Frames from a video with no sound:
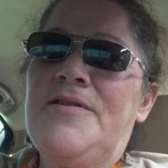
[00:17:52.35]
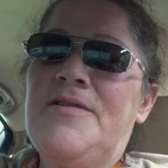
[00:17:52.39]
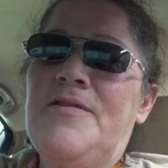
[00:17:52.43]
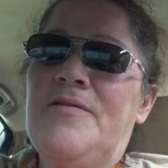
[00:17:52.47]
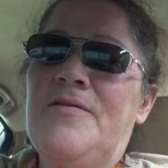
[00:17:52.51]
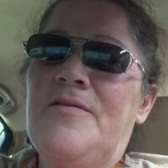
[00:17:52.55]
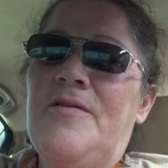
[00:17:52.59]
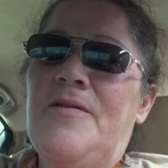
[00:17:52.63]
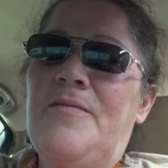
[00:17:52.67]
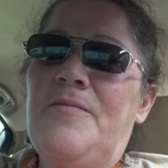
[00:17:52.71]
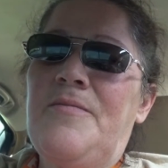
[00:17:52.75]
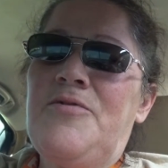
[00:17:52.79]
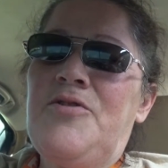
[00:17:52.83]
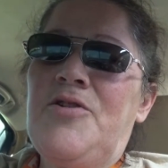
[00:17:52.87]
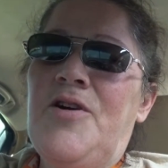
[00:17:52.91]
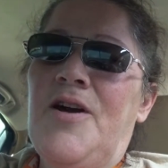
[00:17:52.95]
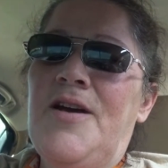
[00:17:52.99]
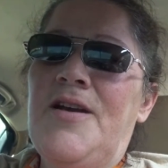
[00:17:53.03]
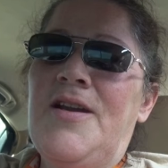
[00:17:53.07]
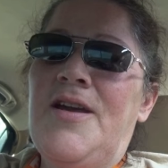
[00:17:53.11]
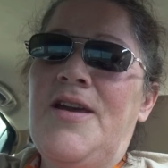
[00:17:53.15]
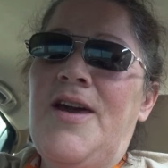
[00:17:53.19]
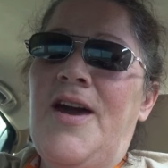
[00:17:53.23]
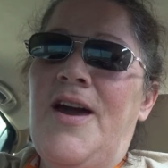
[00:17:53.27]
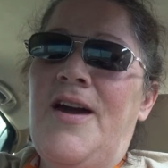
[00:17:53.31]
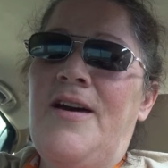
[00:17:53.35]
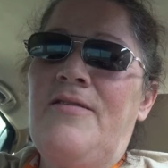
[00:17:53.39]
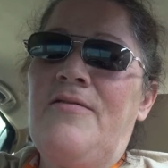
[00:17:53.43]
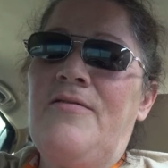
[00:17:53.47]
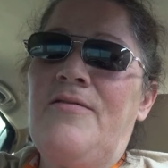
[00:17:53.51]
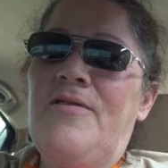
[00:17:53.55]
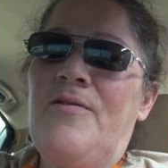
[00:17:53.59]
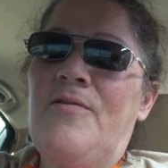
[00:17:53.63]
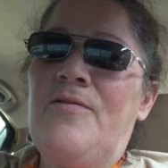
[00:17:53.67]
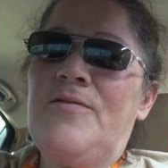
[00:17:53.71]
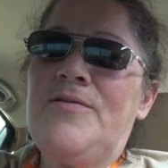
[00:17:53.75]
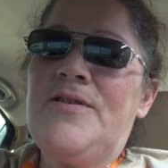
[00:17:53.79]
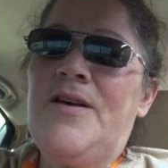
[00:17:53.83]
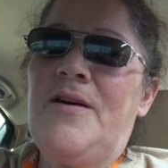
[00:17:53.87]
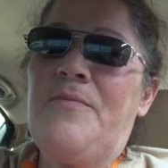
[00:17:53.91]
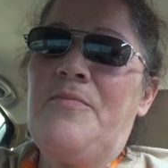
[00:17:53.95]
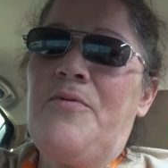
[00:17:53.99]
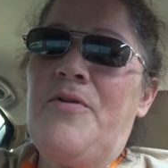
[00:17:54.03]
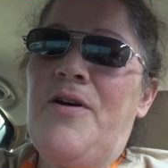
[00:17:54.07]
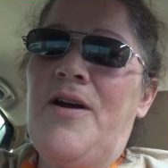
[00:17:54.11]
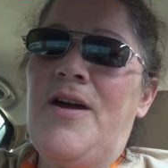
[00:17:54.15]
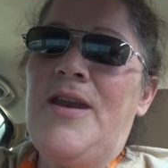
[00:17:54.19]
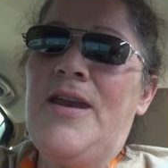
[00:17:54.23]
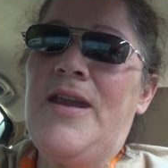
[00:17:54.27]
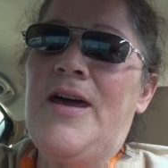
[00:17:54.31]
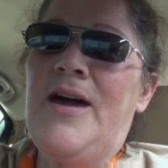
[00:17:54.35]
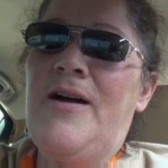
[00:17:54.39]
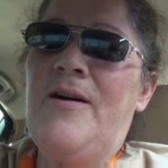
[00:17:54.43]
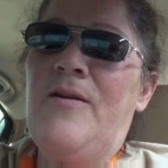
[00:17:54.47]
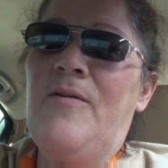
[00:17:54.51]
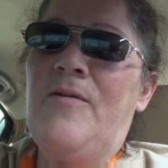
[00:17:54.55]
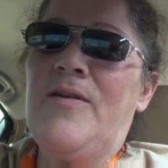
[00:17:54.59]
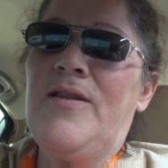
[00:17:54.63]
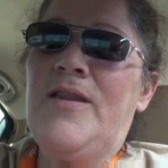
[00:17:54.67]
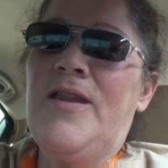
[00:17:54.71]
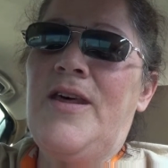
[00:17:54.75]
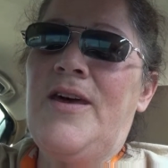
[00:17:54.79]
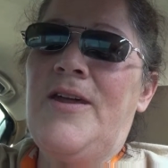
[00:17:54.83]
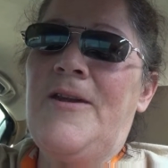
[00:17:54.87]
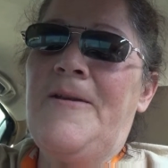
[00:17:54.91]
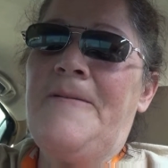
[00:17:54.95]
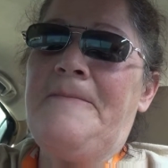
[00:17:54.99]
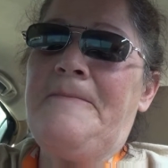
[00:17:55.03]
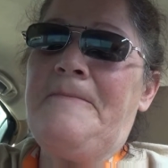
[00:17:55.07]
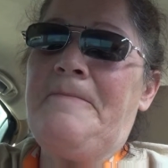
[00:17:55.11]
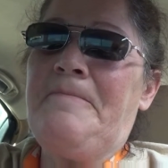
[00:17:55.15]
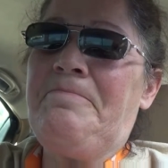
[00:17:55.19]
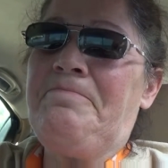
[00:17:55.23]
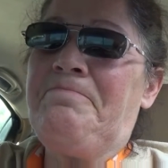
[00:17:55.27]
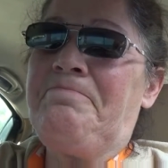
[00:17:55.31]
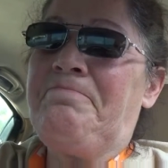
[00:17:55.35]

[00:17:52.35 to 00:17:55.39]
So I'm trying to gather those up right now, and then